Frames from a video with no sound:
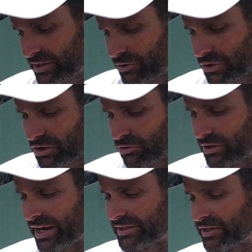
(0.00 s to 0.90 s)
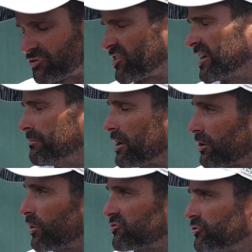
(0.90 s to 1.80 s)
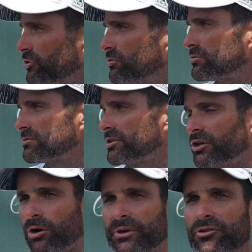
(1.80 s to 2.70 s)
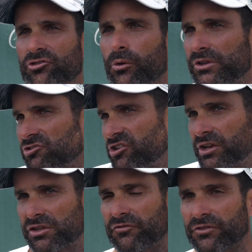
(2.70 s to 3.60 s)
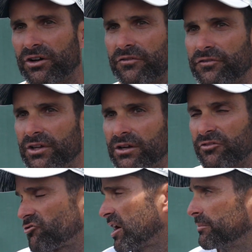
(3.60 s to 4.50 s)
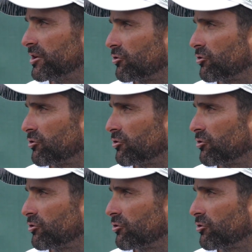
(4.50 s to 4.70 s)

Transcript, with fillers: there's still an idea of just getting better at what you do. You know, I mean, there's always a chance of, of, of trying to be